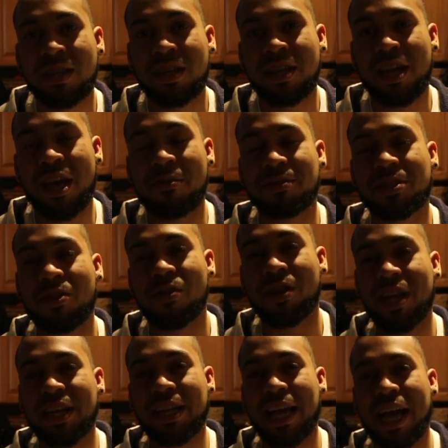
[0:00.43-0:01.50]
Hey, what's going
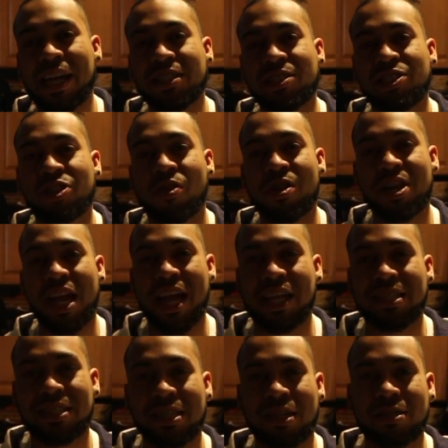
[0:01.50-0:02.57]
on, guys? Jordan
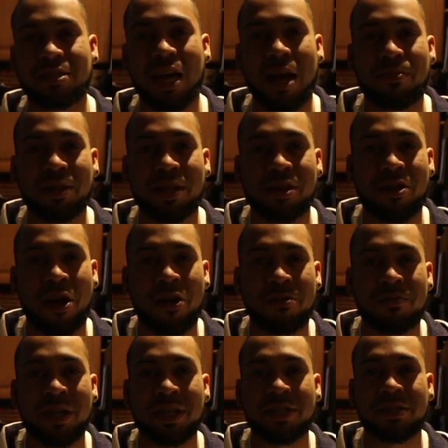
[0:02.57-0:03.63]
Hayes here, top leader out in
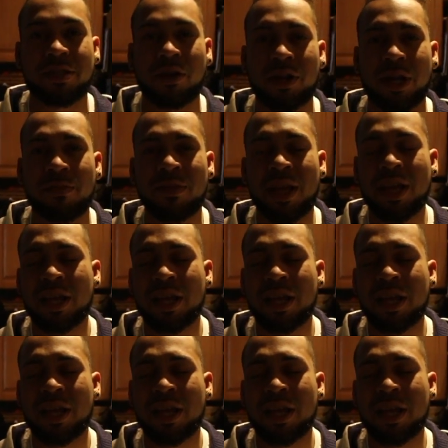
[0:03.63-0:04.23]
Minnesota.